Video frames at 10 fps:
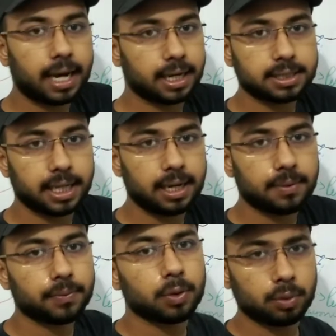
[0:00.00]
target
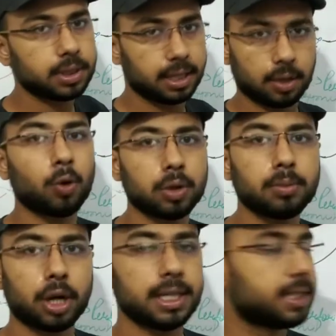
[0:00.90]
cell, the own
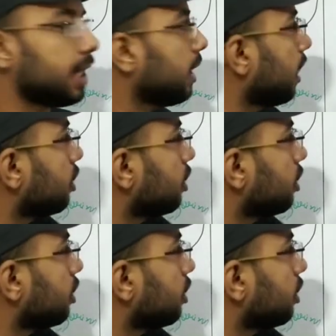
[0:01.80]
body cell,